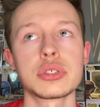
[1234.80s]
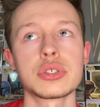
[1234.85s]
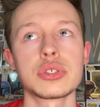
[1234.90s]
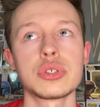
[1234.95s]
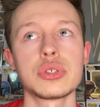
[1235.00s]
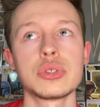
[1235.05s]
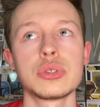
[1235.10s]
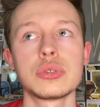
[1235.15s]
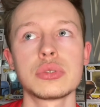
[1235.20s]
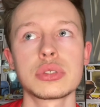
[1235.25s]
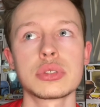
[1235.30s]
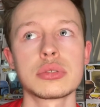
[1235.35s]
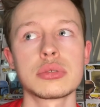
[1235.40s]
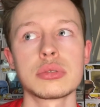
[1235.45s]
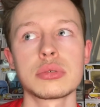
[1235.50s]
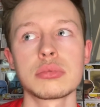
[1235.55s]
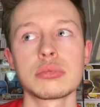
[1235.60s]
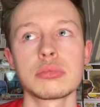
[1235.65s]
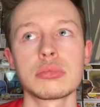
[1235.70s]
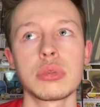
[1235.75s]
who's
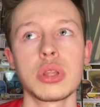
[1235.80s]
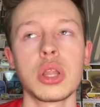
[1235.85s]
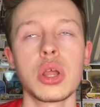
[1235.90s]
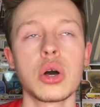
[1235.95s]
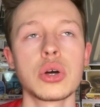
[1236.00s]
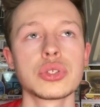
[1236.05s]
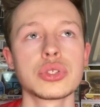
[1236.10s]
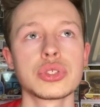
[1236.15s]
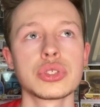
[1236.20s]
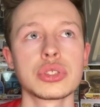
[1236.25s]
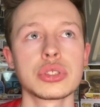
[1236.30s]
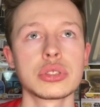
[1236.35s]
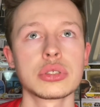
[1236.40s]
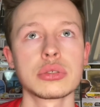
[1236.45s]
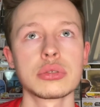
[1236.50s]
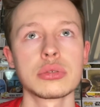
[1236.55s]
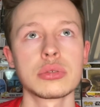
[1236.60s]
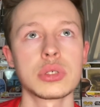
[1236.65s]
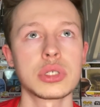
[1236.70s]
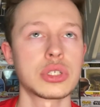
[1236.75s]
lost
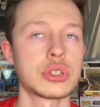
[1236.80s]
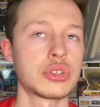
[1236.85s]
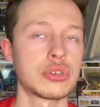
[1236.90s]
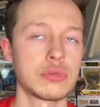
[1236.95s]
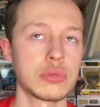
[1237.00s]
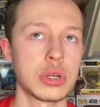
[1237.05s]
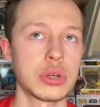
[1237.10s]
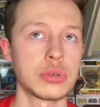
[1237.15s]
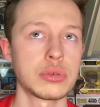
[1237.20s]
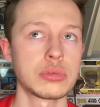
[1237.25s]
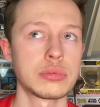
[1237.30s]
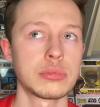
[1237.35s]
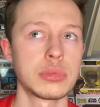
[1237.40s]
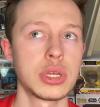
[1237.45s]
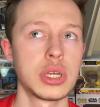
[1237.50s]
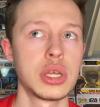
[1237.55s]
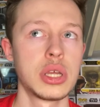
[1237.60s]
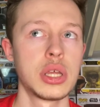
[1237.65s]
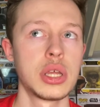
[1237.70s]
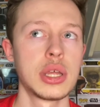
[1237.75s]
and on her own,
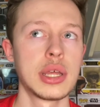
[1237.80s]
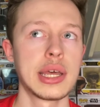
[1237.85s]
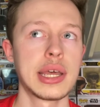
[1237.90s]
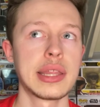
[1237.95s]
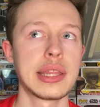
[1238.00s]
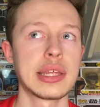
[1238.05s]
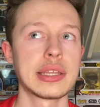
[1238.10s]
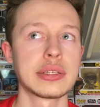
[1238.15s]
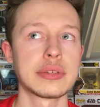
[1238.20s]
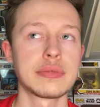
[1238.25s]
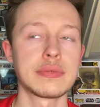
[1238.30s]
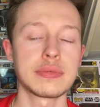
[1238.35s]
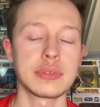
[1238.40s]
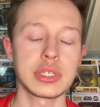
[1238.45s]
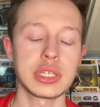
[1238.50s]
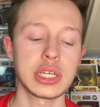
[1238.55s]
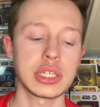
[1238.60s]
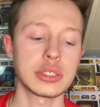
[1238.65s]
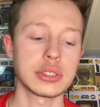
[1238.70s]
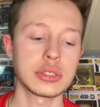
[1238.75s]
and then
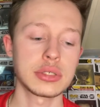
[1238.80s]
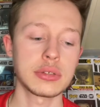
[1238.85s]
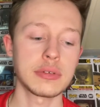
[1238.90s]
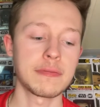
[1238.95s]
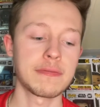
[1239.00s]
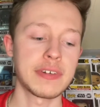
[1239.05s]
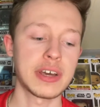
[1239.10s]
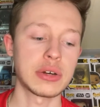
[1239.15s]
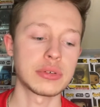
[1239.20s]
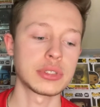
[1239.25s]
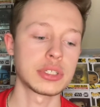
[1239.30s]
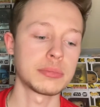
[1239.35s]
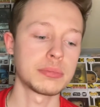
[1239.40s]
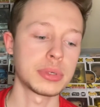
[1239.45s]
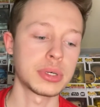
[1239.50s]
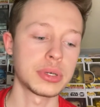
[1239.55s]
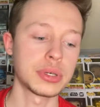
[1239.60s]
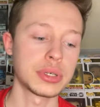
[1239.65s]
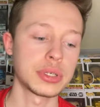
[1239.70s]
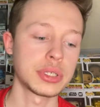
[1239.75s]
gets founded
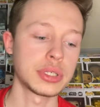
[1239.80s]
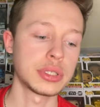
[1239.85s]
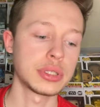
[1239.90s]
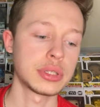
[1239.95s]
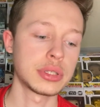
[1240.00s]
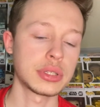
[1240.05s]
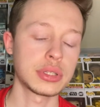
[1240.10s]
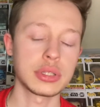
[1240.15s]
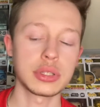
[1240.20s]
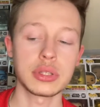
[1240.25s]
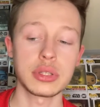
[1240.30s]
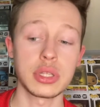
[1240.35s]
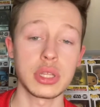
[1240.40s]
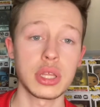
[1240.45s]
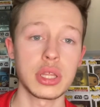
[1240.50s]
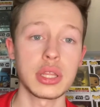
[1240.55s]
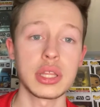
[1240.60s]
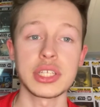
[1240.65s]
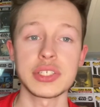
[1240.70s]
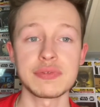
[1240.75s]
by
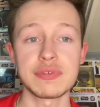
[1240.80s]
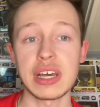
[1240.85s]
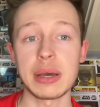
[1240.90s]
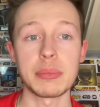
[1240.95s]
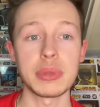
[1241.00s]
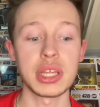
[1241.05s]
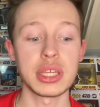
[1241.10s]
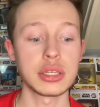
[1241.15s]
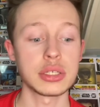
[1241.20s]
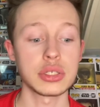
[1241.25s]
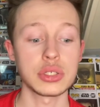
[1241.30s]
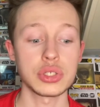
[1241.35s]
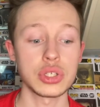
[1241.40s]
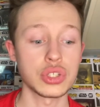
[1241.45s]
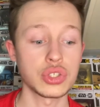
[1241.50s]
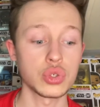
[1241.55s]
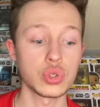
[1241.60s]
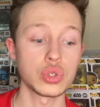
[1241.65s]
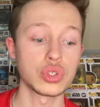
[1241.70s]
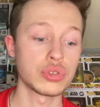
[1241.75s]
this family. It's a
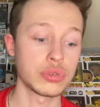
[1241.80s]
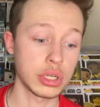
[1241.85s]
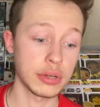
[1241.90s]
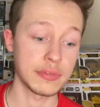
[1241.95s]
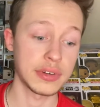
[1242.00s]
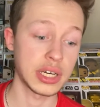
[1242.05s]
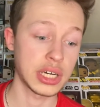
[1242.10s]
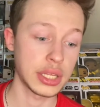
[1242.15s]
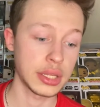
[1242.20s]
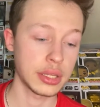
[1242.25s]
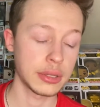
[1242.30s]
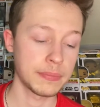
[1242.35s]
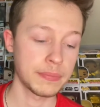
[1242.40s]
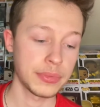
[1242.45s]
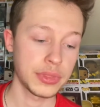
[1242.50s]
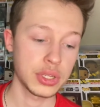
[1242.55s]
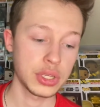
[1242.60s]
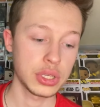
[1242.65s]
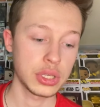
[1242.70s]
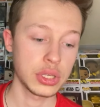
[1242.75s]
daughter and a father.
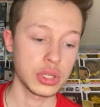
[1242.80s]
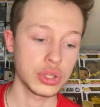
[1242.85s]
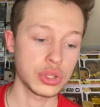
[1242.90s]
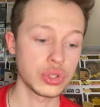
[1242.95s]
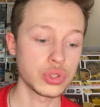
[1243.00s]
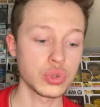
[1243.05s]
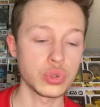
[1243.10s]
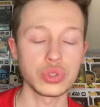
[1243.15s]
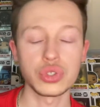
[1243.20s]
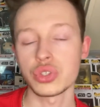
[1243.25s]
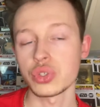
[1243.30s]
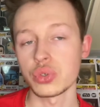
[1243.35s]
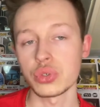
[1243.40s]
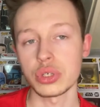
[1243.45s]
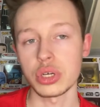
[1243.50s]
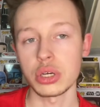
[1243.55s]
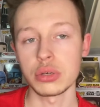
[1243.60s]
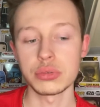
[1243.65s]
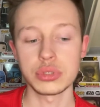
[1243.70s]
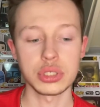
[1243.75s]
The daughter's called
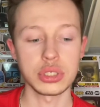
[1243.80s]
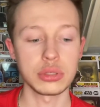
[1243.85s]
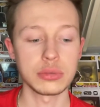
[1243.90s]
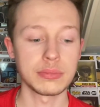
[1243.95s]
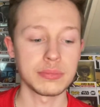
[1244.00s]
Ocho,